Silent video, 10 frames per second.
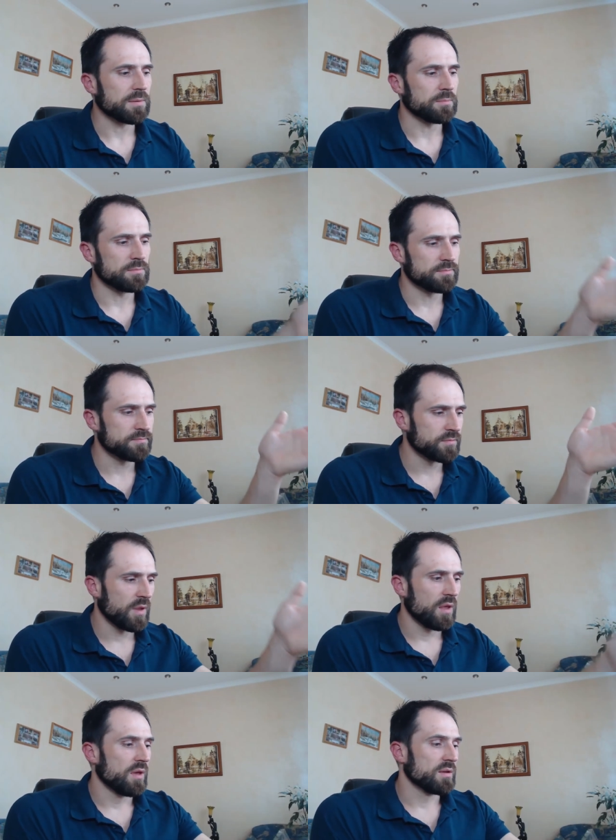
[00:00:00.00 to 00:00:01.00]
um,
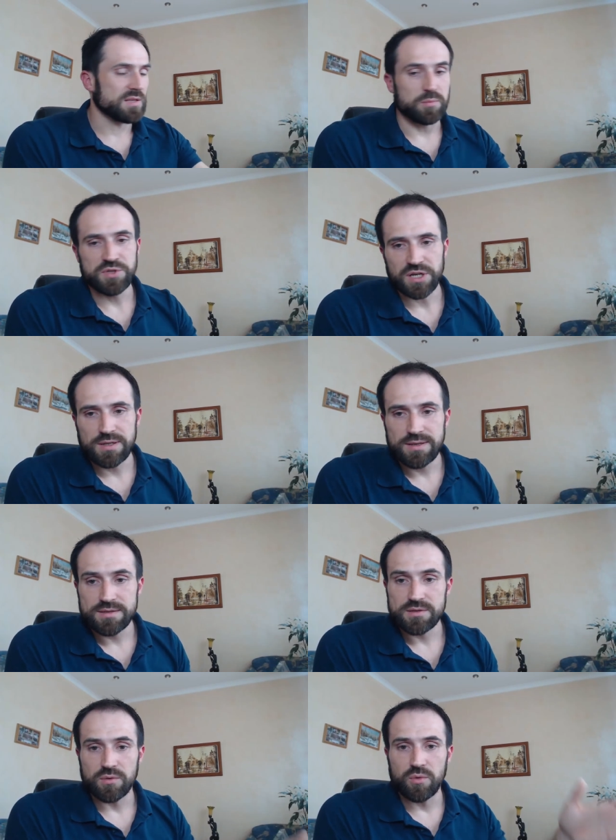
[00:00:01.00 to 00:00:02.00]
some
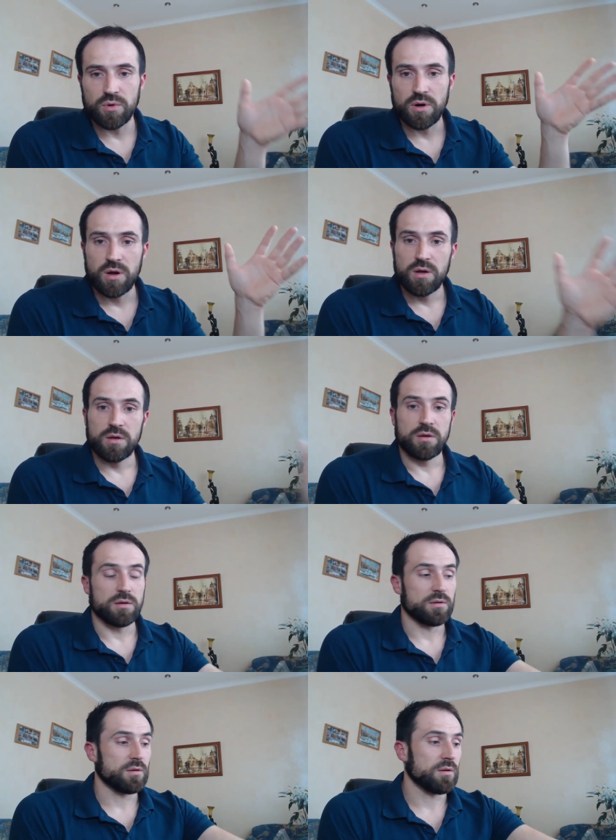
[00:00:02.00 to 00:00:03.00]
checklists or
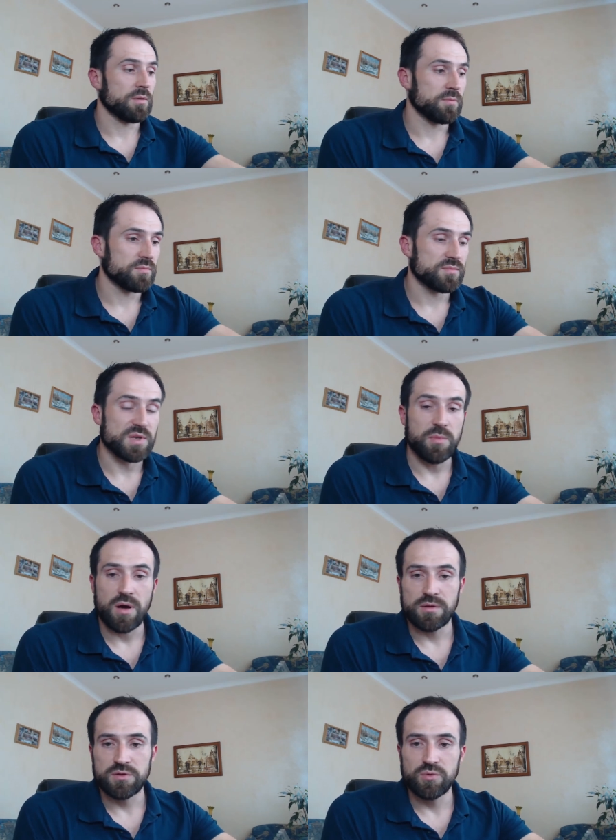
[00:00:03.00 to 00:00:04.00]
uh, some
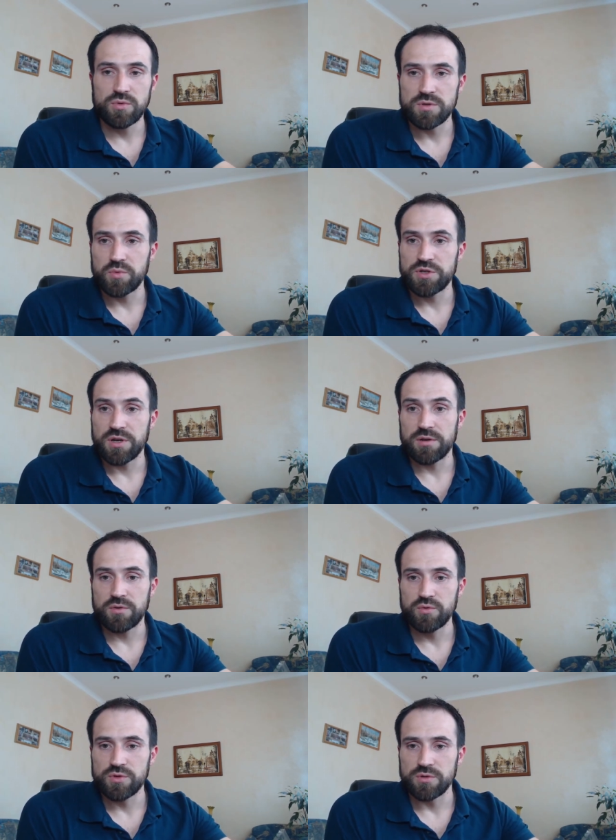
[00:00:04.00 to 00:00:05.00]
other tools which are
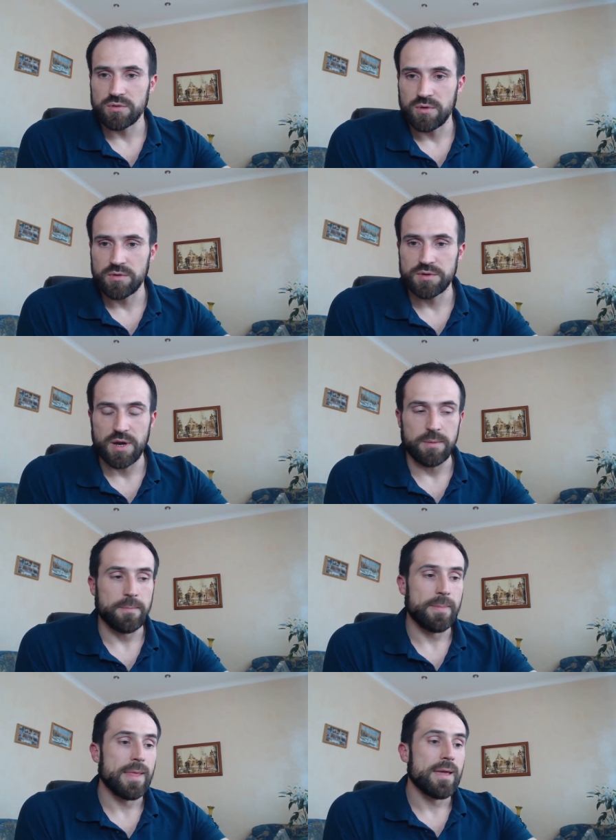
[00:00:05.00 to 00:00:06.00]
used uh, all the time.
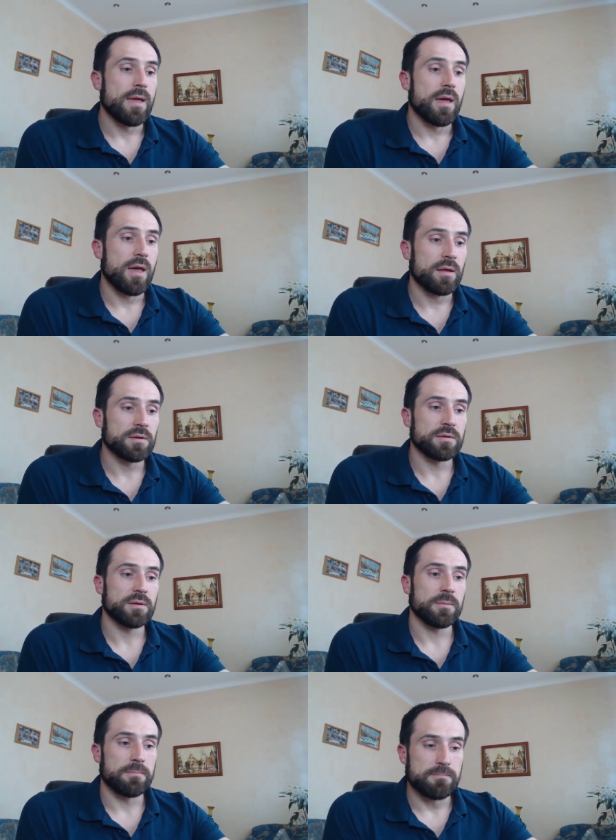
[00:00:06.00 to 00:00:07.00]
And
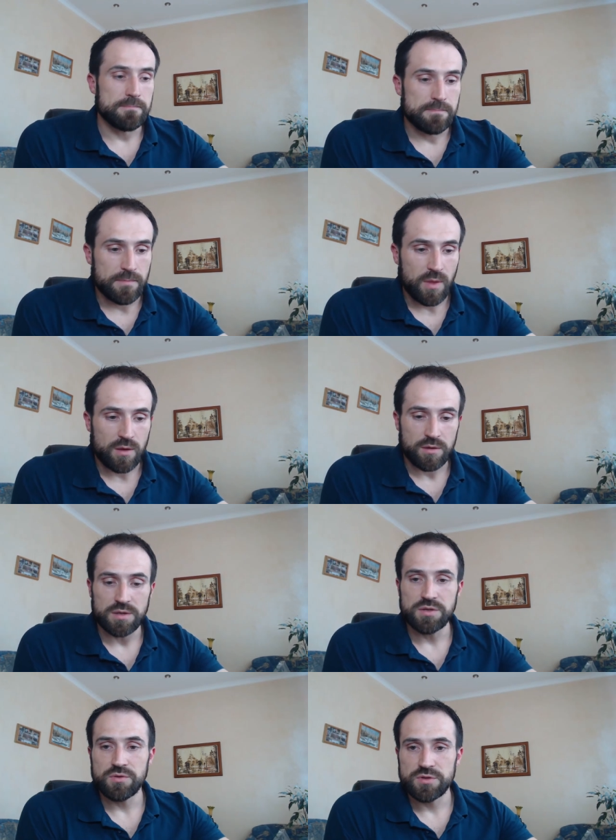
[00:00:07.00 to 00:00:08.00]
uh, um,
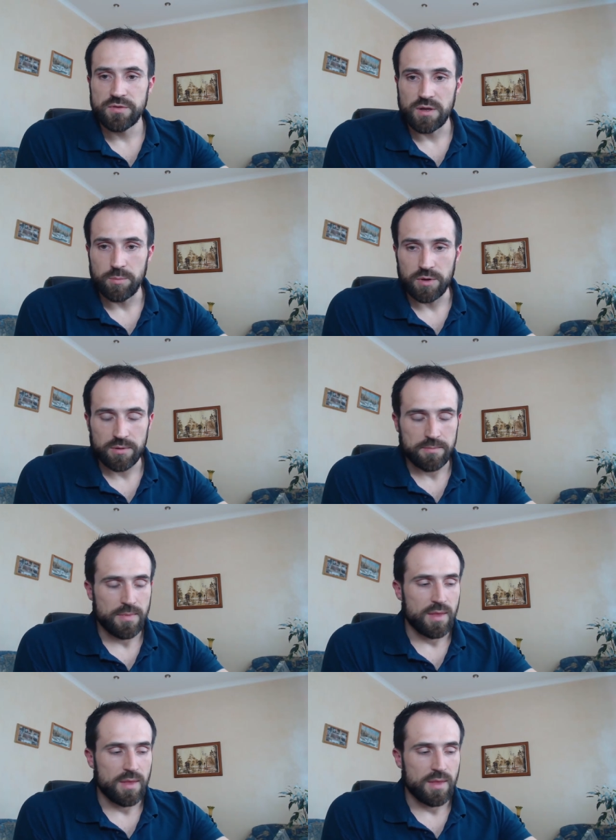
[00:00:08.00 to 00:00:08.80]
continuous development.